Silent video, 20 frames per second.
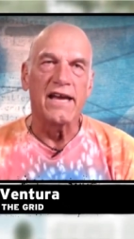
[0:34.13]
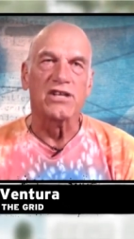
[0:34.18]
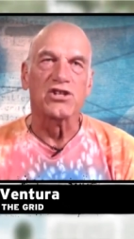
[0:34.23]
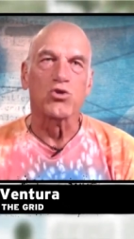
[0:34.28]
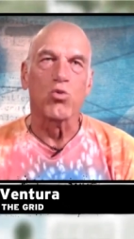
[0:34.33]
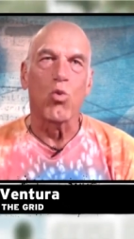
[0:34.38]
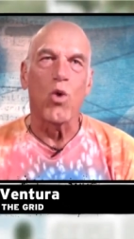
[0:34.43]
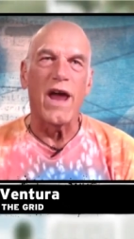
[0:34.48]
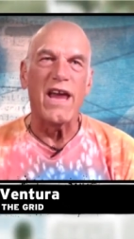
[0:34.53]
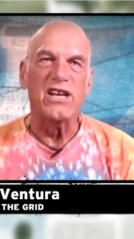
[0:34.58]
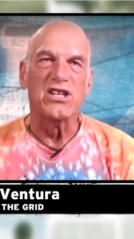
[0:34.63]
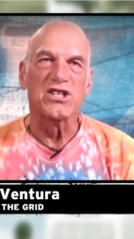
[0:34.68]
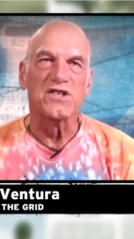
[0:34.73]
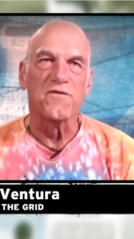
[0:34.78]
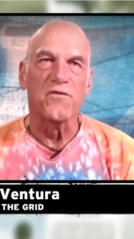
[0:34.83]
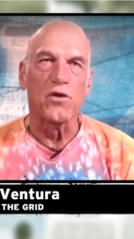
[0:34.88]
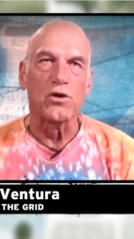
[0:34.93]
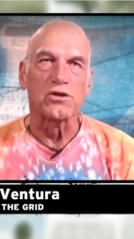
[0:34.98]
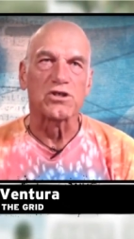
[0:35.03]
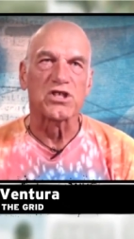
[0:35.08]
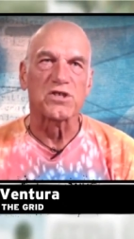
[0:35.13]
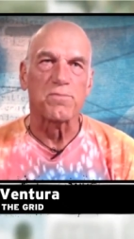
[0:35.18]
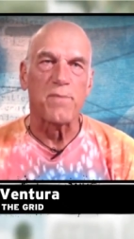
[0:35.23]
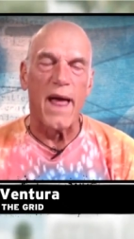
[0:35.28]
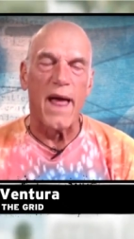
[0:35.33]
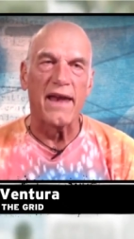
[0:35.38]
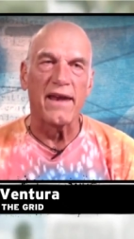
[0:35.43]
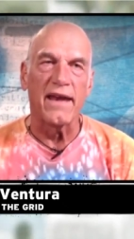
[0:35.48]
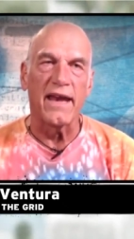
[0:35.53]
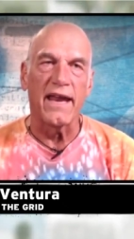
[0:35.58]
It's wasteful
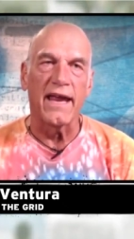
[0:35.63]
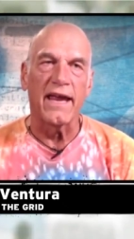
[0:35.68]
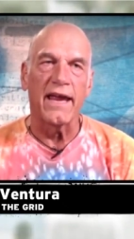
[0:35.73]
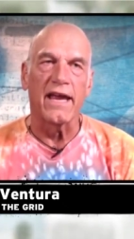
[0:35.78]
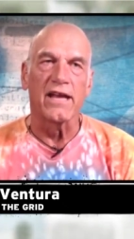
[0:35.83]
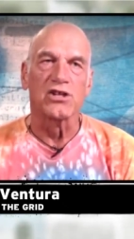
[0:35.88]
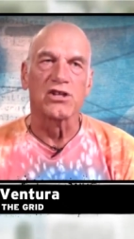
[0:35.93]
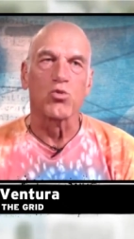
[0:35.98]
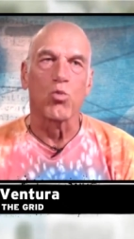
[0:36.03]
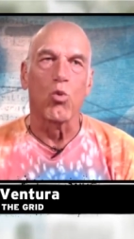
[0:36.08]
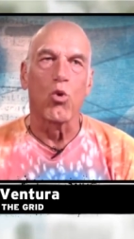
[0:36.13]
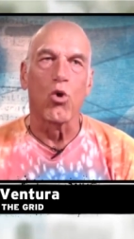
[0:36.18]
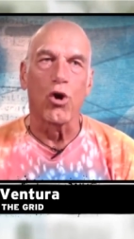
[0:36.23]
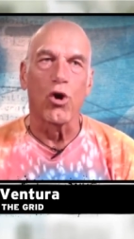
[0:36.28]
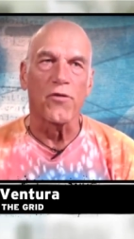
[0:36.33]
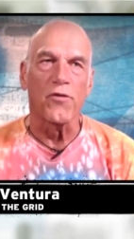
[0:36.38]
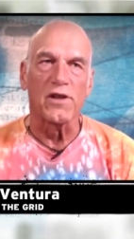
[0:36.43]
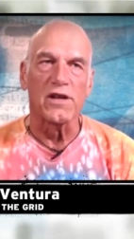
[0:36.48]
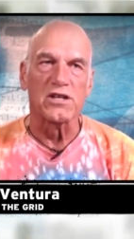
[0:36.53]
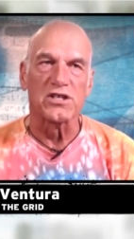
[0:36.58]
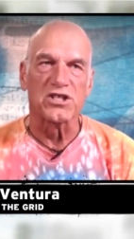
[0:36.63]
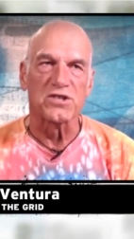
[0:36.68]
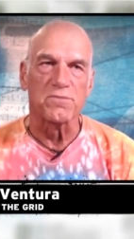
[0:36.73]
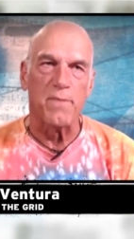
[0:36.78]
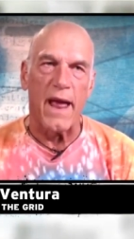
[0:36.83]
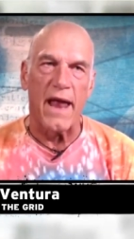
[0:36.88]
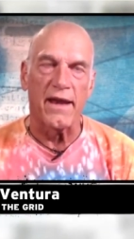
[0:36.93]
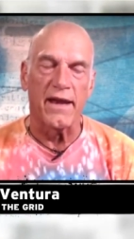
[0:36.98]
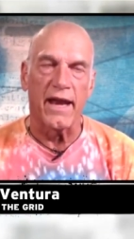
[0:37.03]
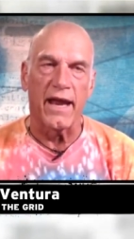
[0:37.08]
spending, it's worthless
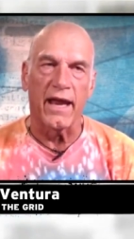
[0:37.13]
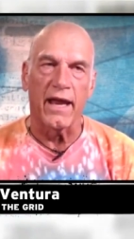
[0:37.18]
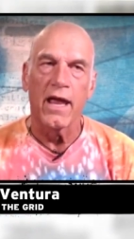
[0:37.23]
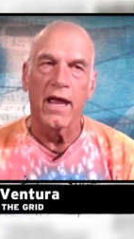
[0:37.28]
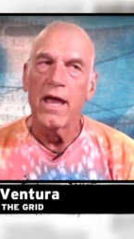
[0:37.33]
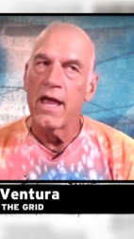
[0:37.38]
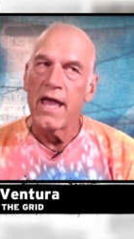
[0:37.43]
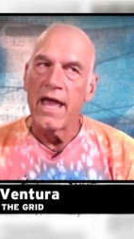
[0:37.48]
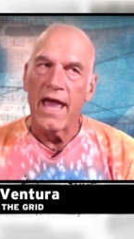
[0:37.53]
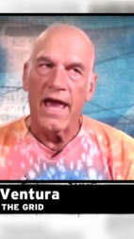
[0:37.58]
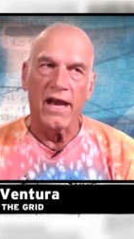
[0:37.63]
spending,